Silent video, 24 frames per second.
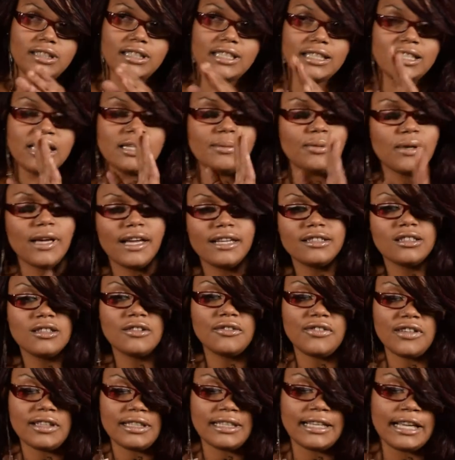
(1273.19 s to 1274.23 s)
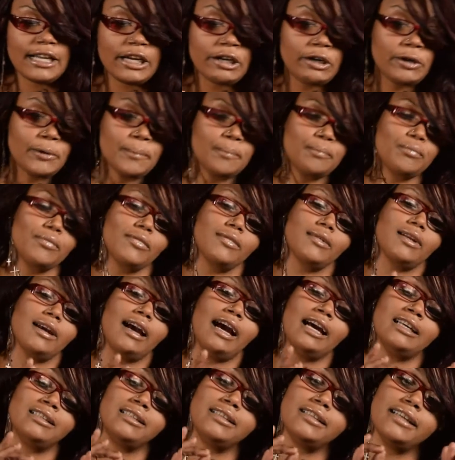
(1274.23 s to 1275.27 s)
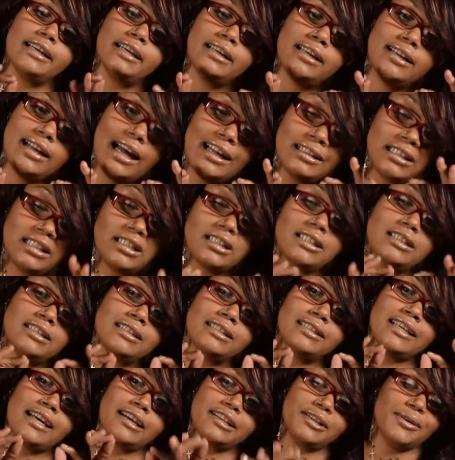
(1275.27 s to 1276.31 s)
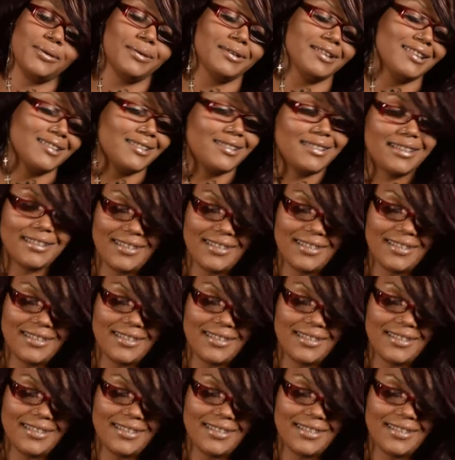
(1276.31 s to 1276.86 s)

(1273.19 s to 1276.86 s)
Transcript: keep your hands in the fucking air, I said, this is exactly what I said.